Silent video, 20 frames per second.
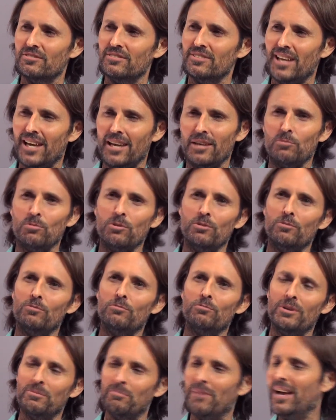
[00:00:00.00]
they
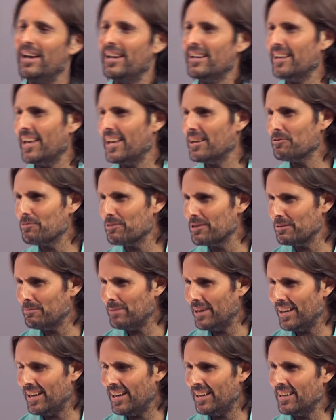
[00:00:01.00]
will remain angry
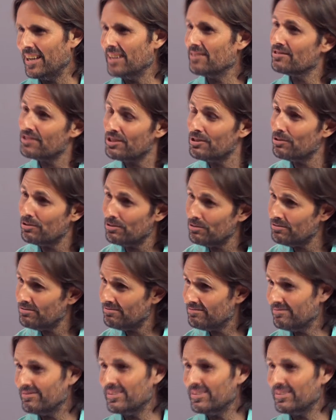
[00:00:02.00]
about until